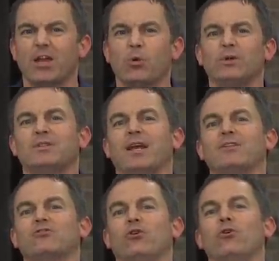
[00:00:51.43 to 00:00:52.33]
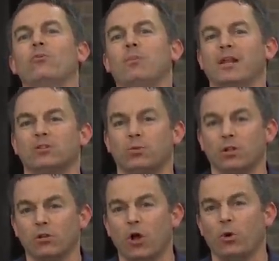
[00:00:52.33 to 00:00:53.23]
it would take two minutes with
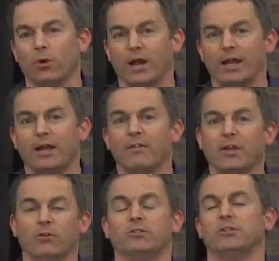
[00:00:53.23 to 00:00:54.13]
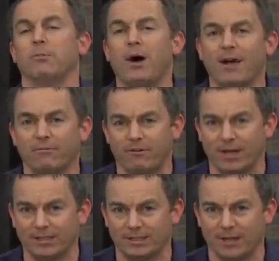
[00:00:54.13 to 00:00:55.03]
a lower end that uses a modified